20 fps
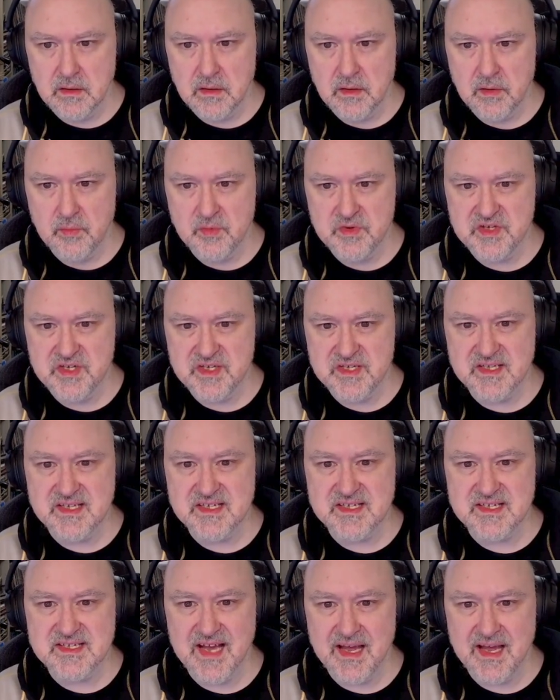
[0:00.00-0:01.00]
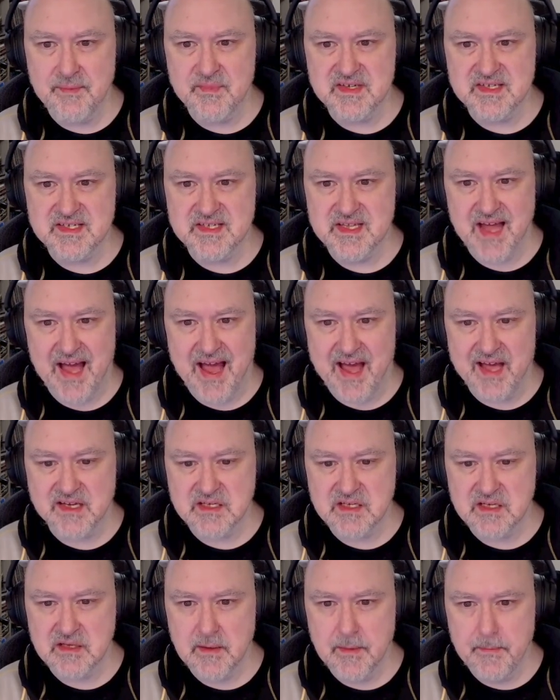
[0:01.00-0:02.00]
which is the same as
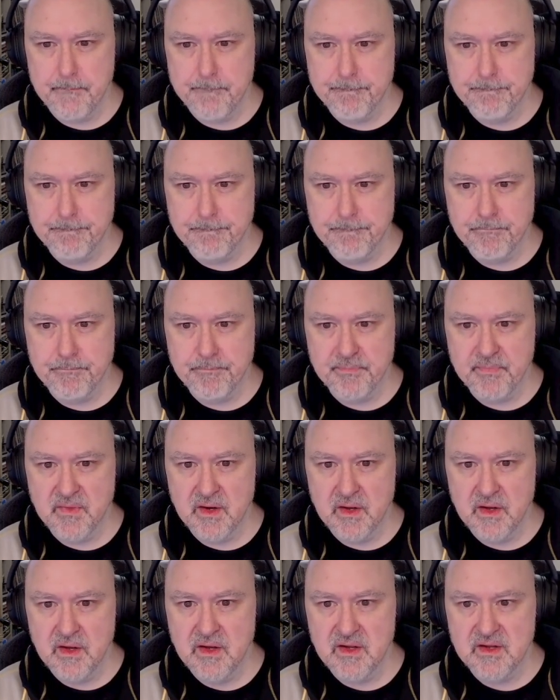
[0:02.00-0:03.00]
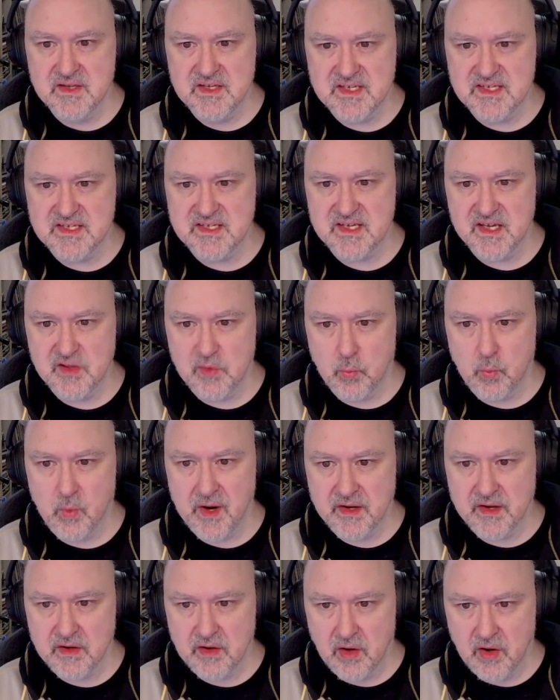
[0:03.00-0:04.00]
that. This is either
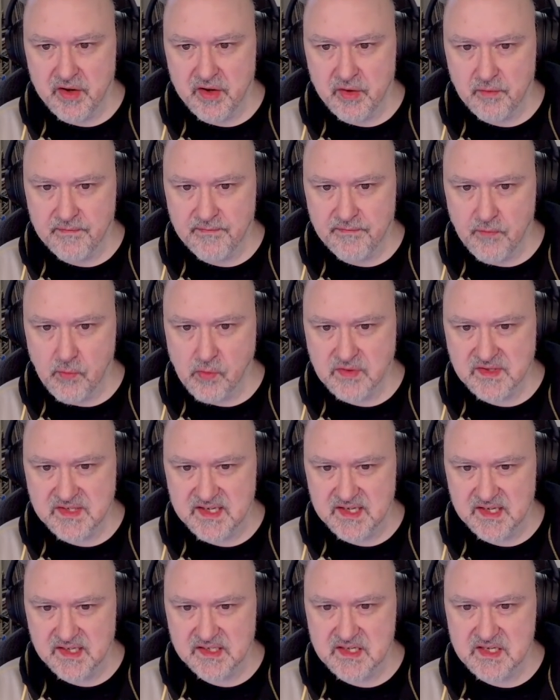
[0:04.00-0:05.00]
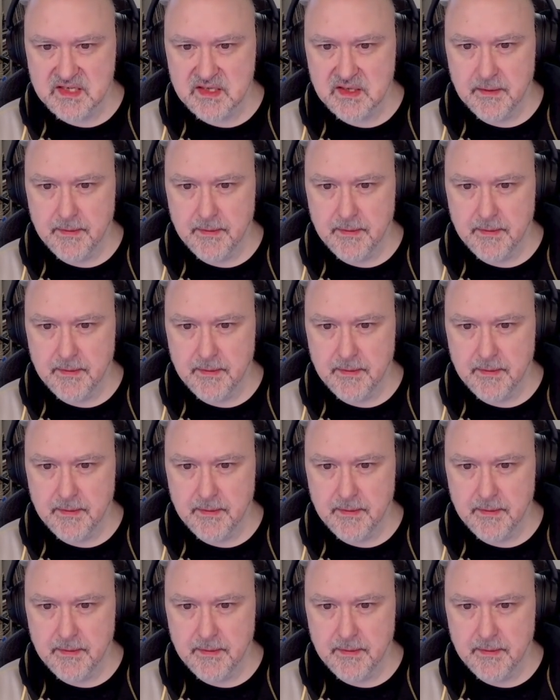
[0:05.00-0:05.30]
one, nine, or four, six.